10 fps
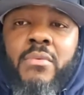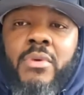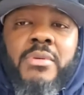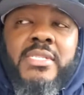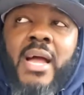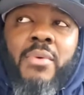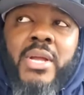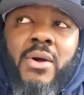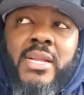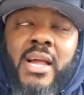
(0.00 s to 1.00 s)
We was that we
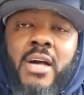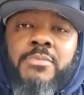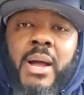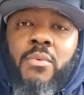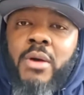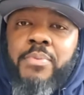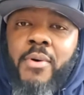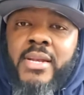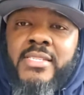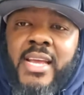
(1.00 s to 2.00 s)
only lost by one
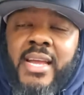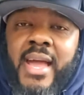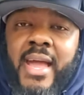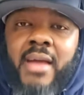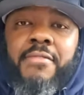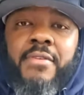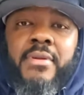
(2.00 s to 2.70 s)
point in the second half.